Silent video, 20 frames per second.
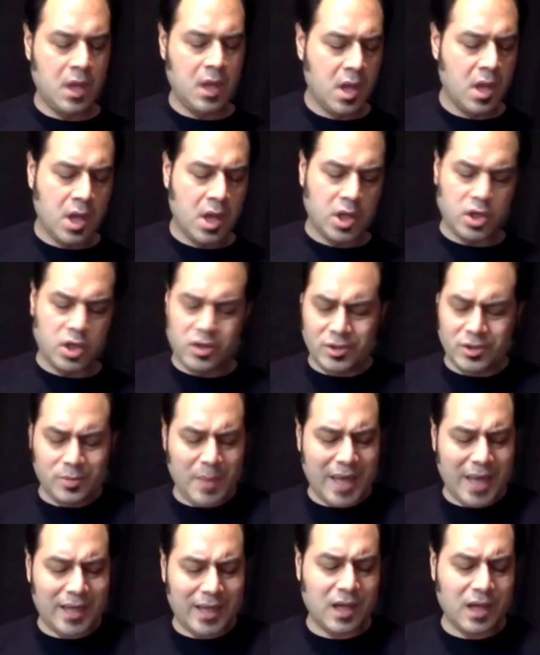you can
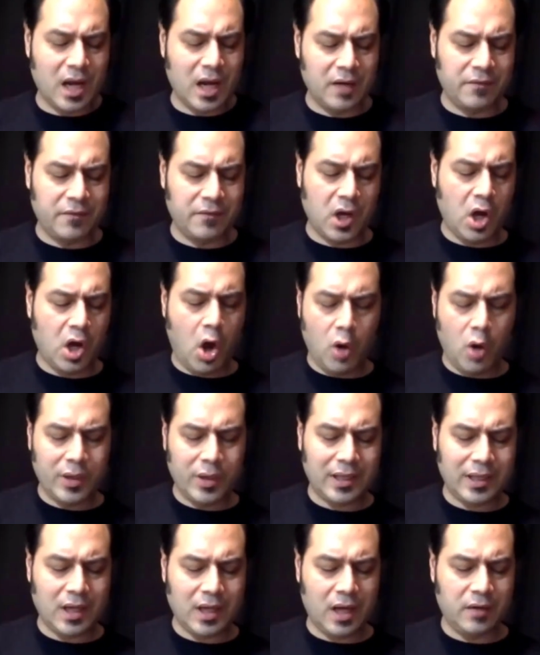make it kind of a
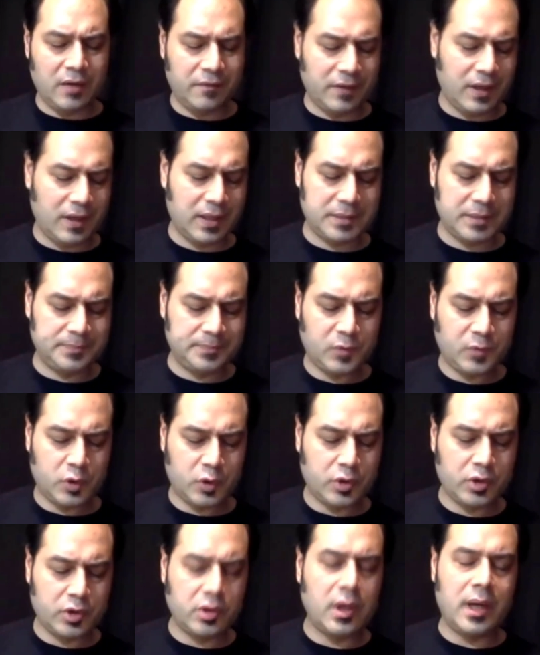hokey, kind of a
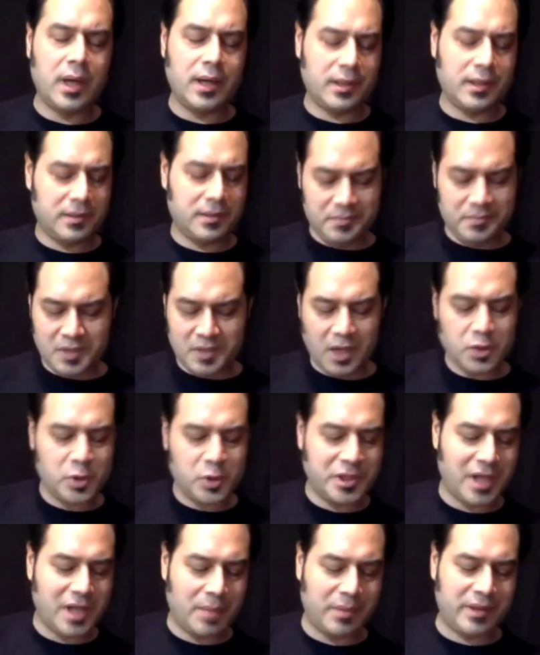country
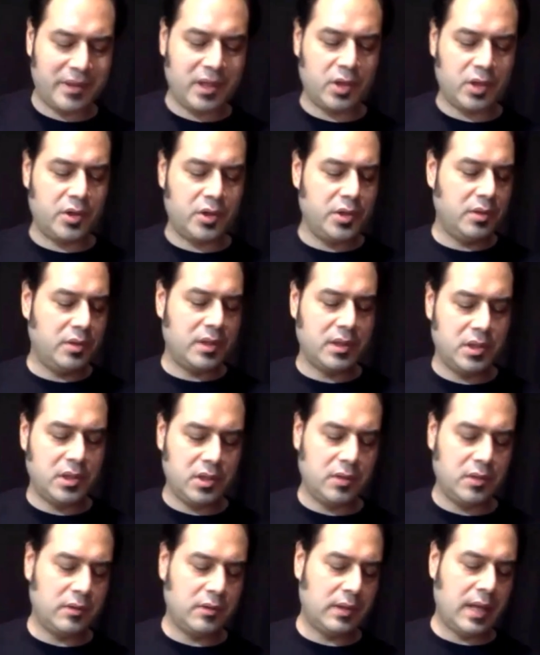type of thing, or you can
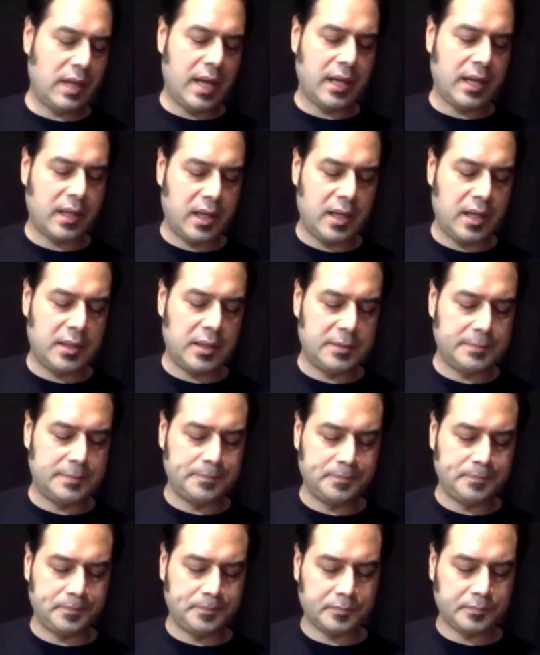do like
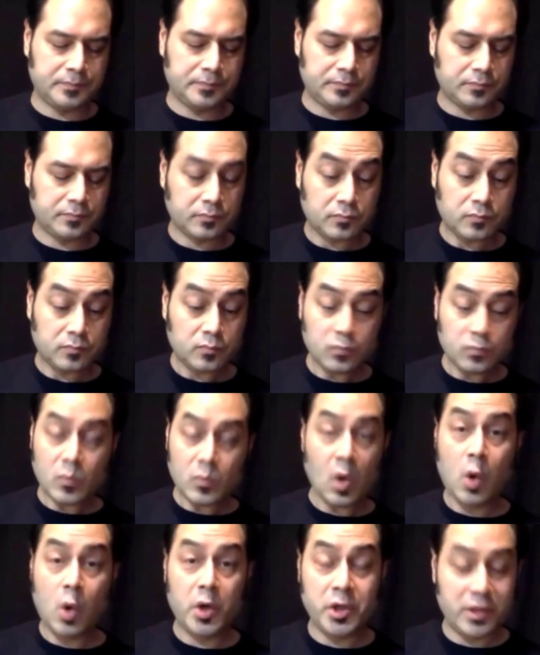
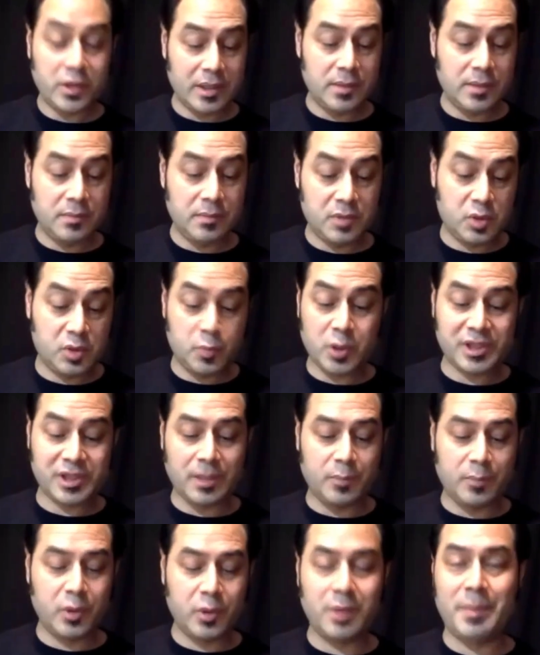or you can put
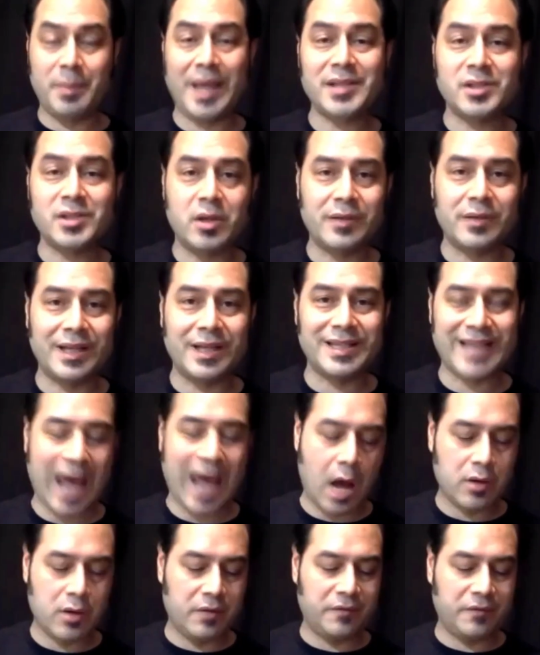a bass note that's
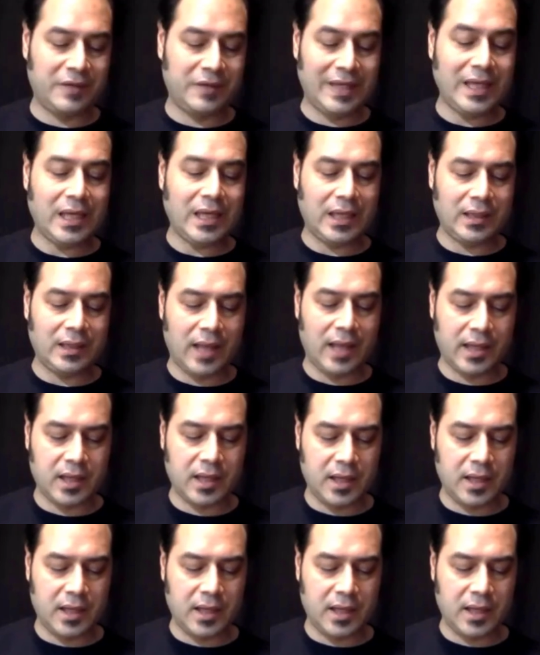out of key, like